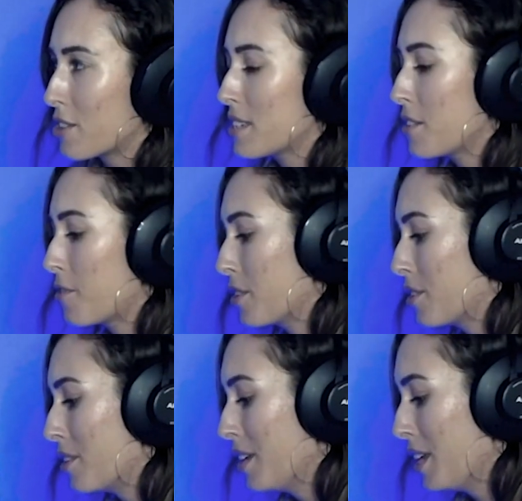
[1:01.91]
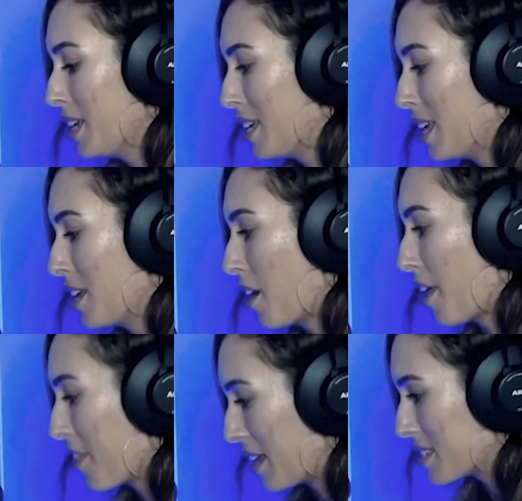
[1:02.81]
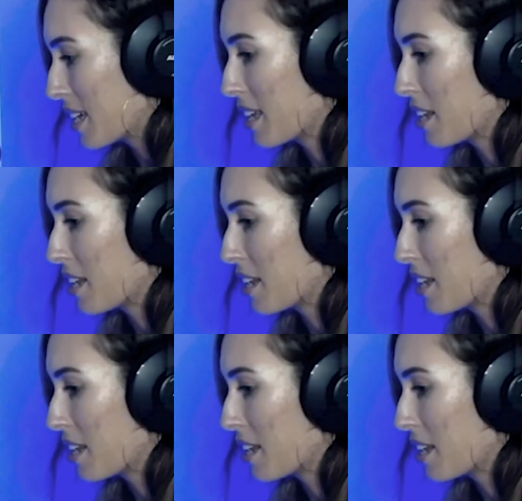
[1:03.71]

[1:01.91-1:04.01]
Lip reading: doesn't feel inauthentic, and